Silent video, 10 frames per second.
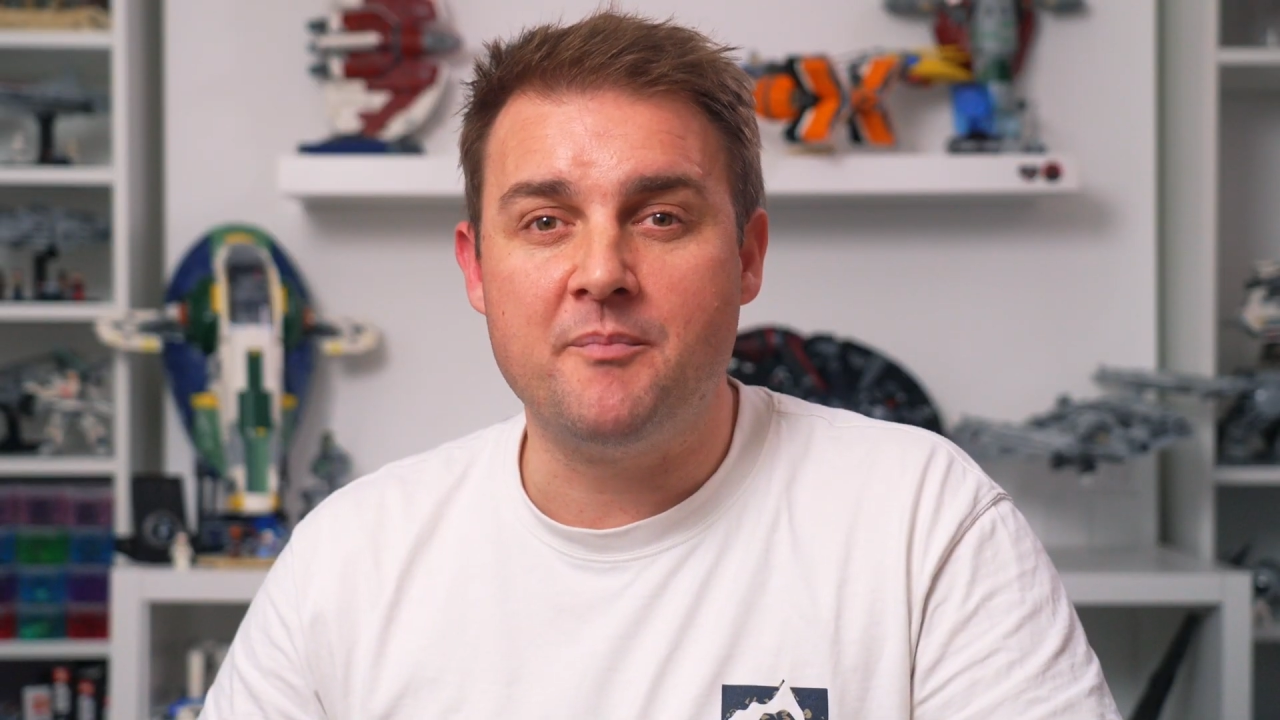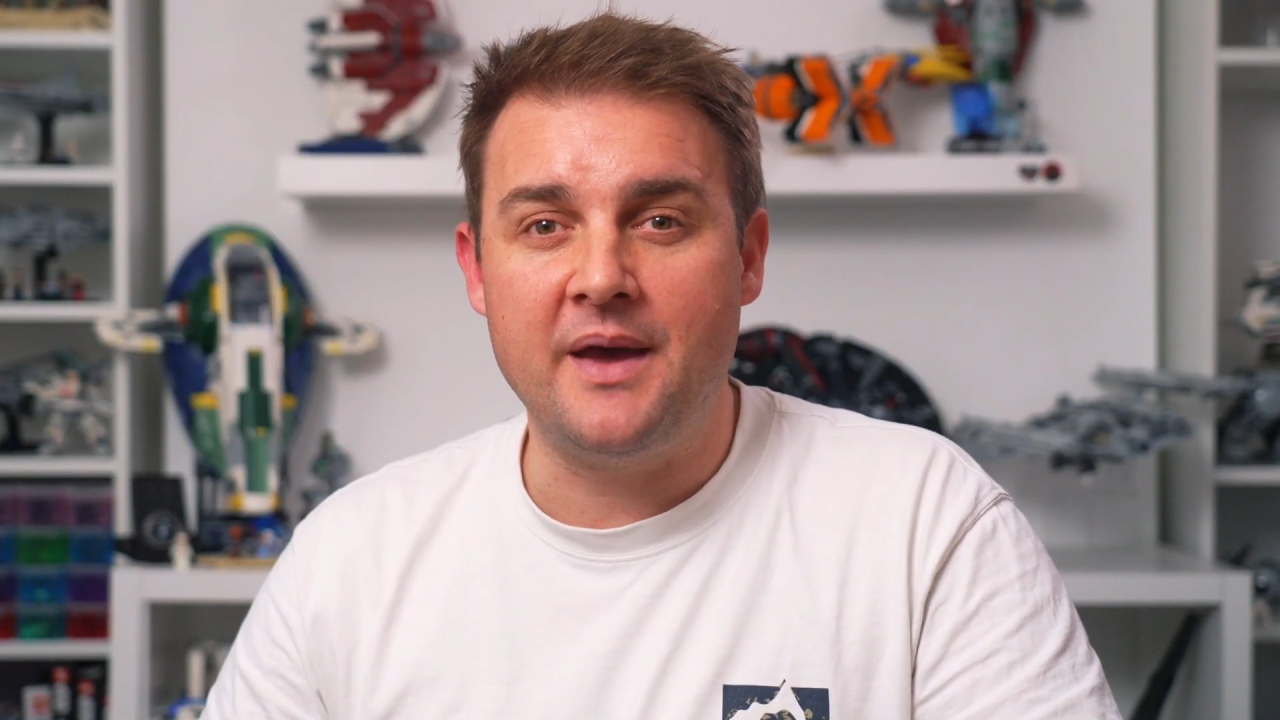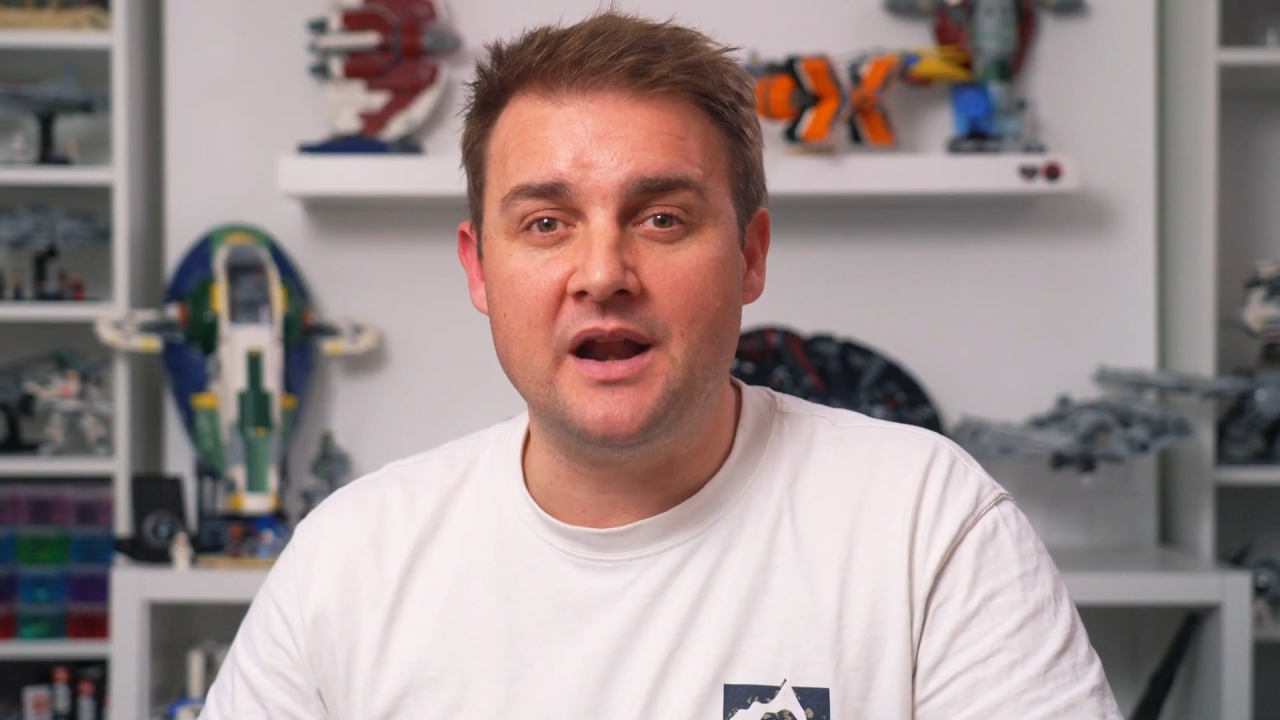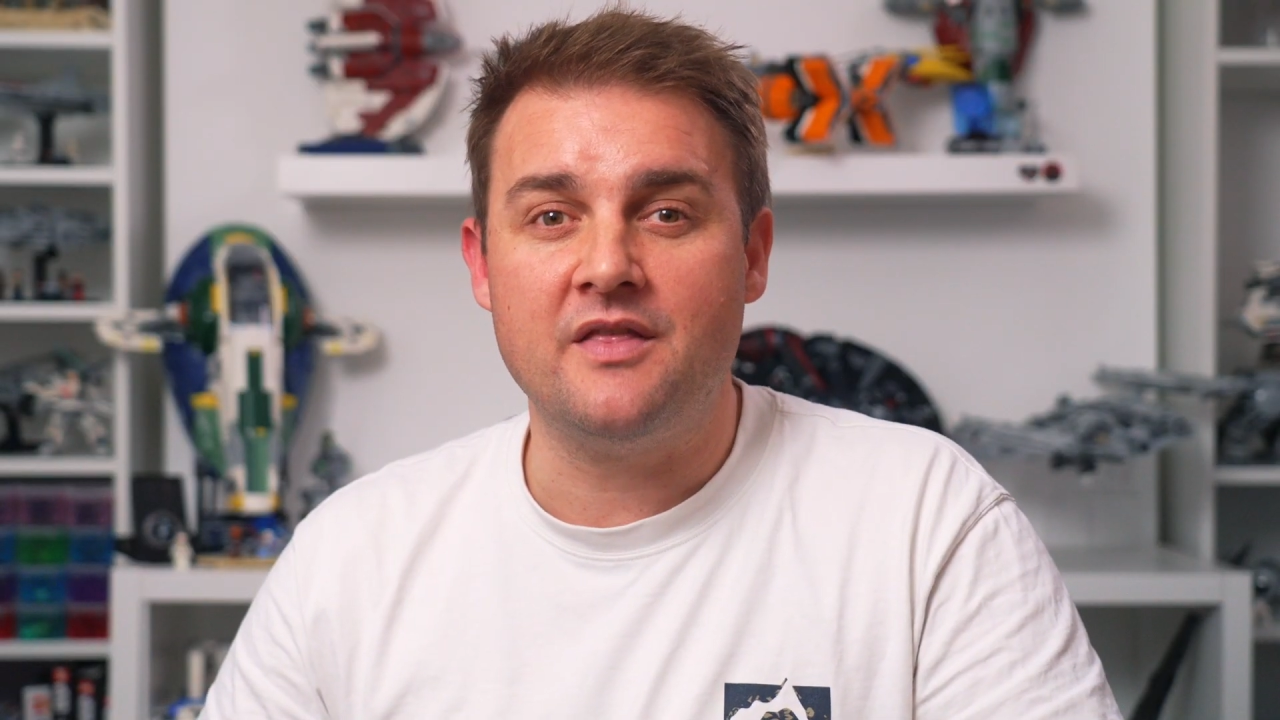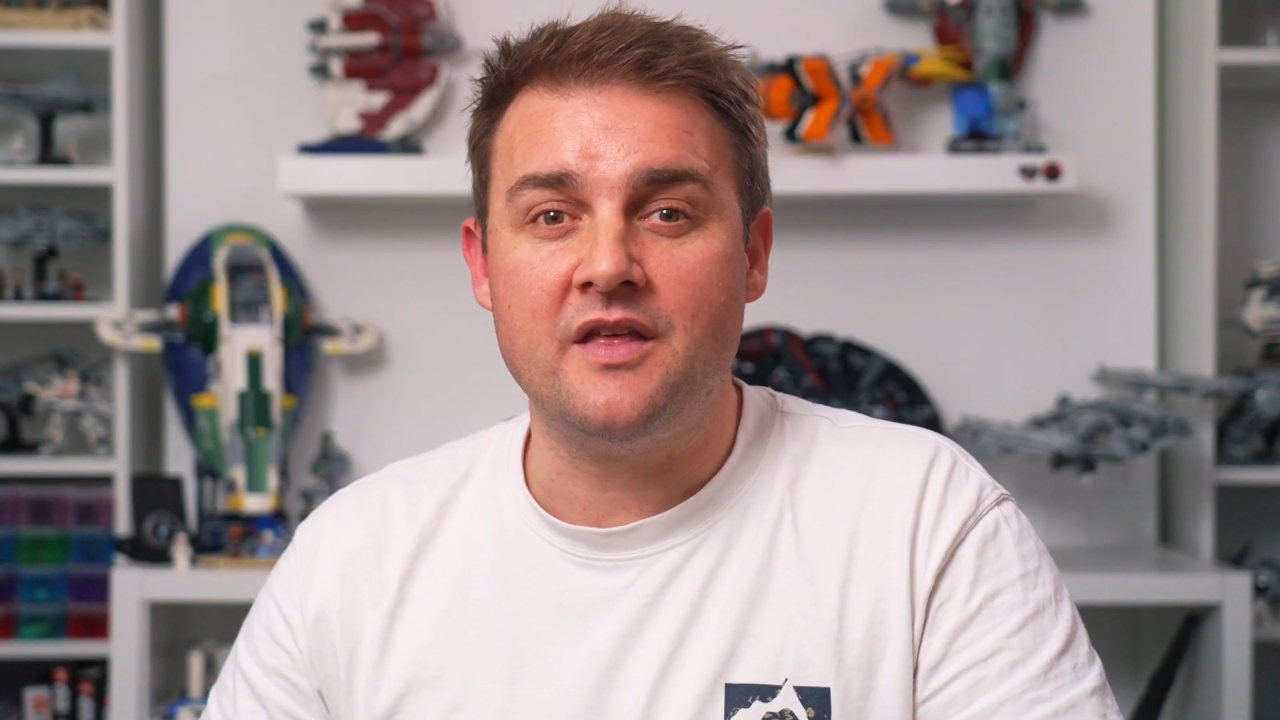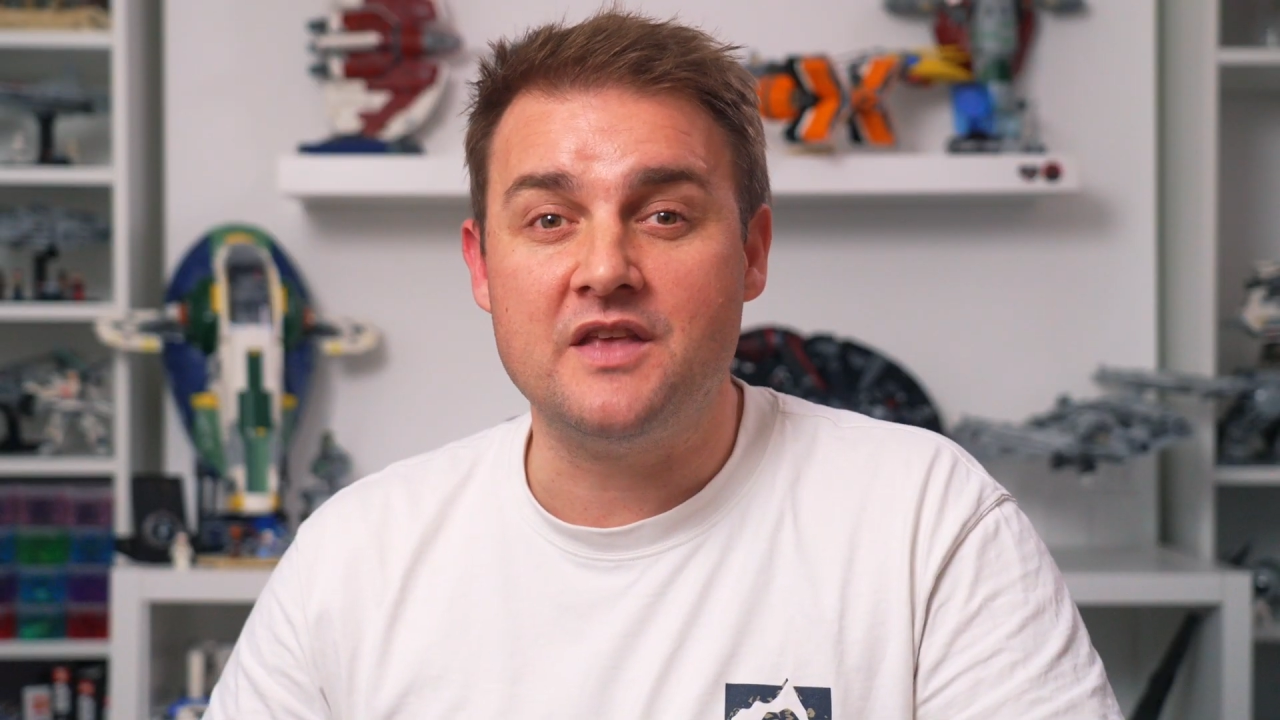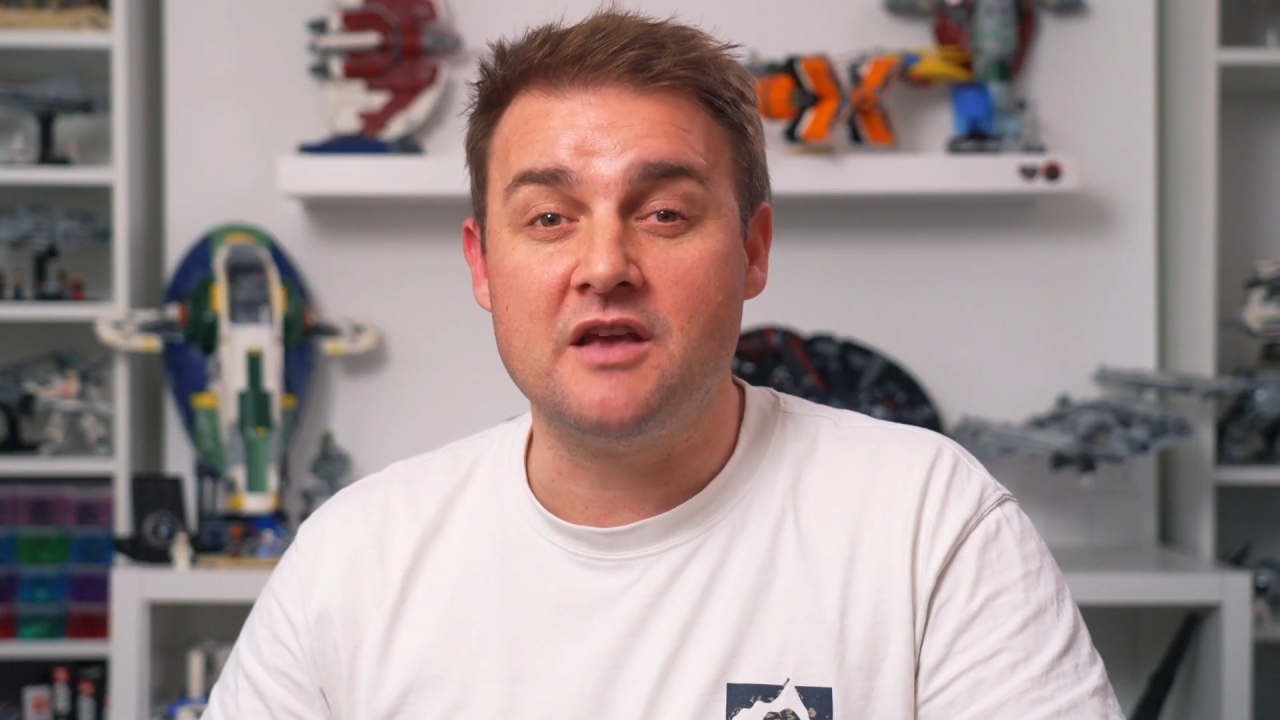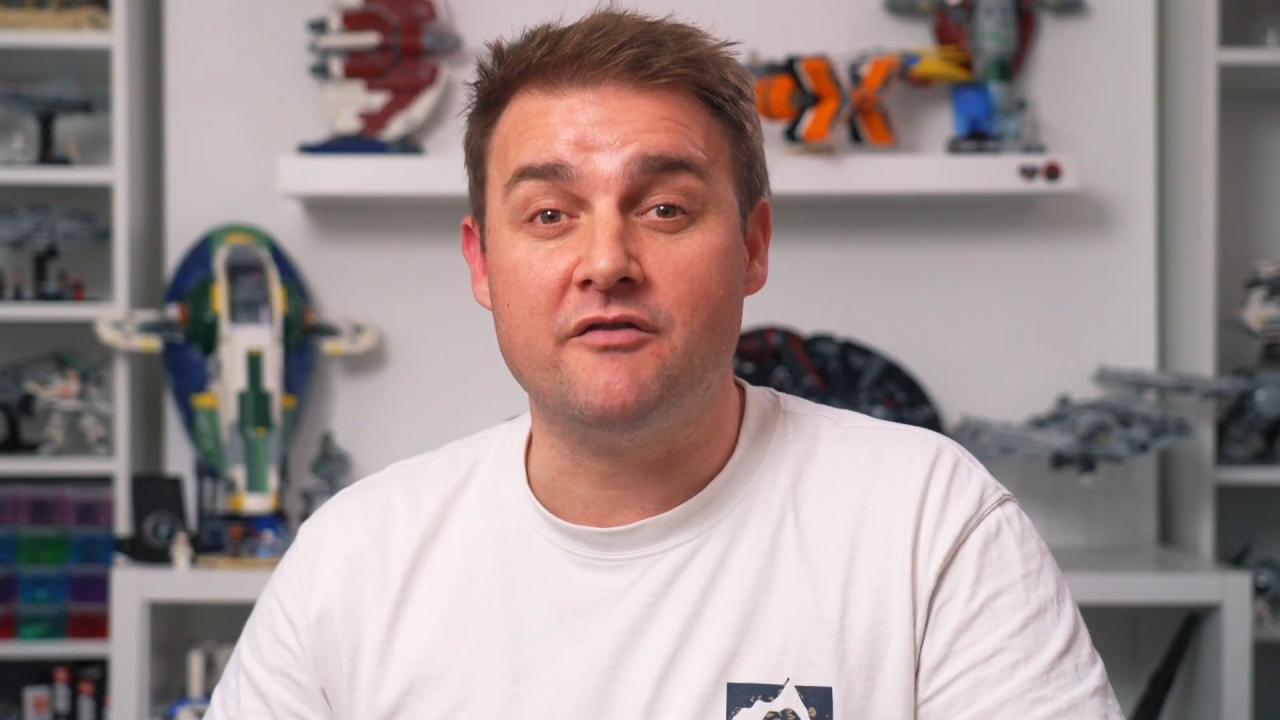better than the